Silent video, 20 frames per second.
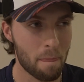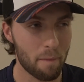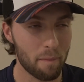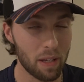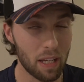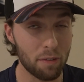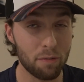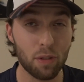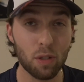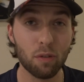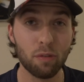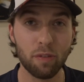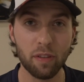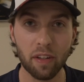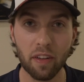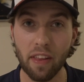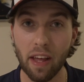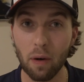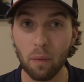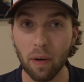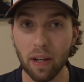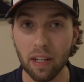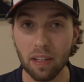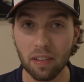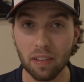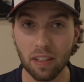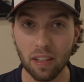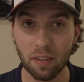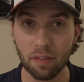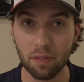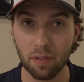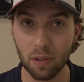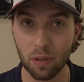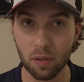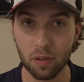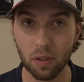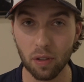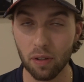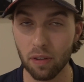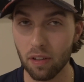if you feel that way, if you're in
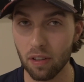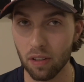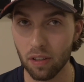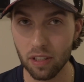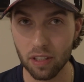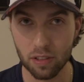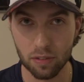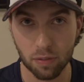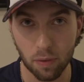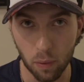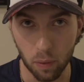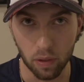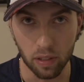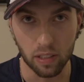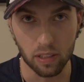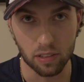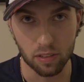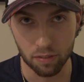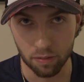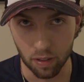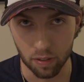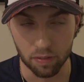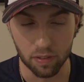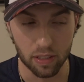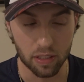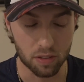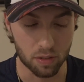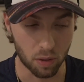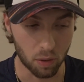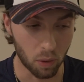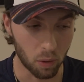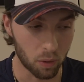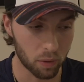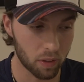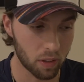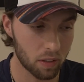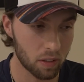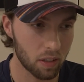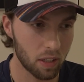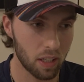your 30s, 40s, 50s, or
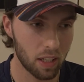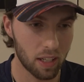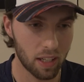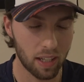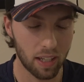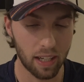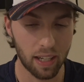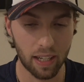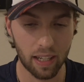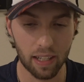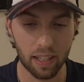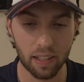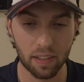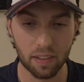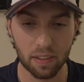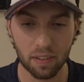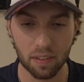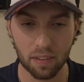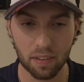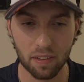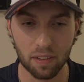older, and